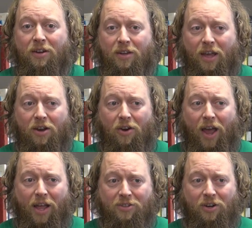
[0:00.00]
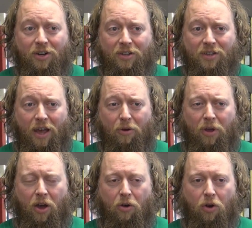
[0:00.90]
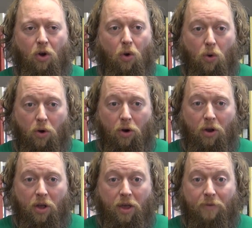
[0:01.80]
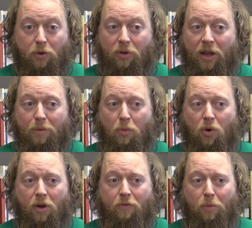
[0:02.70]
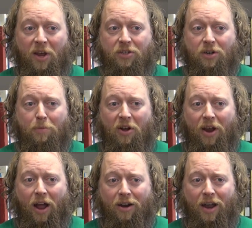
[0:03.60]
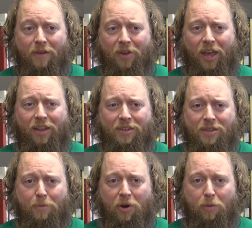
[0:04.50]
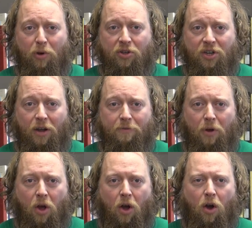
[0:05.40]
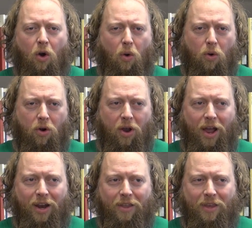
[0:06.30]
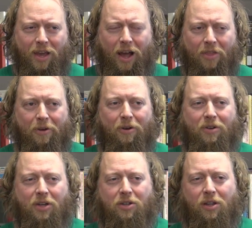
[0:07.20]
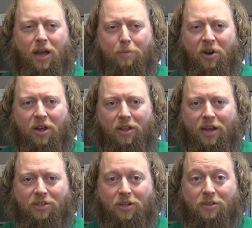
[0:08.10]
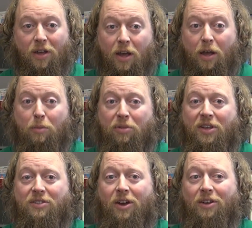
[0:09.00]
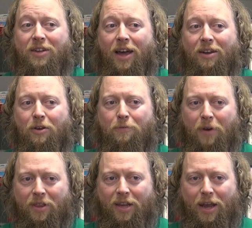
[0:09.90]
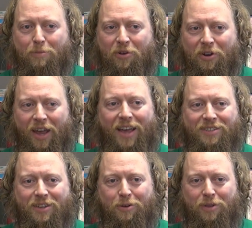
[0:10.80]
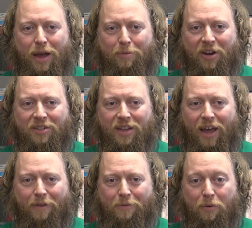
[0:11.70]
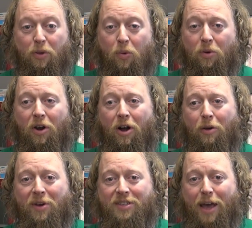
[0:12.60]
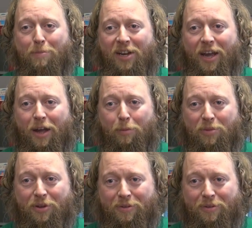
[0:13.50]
to get your hands on a discount code, or if you'd like more information about how to navigate the Seminary Bookshelf, or any of the other digital library collections, please contact your friendly neighborhood STU library staff. We're always happy to help.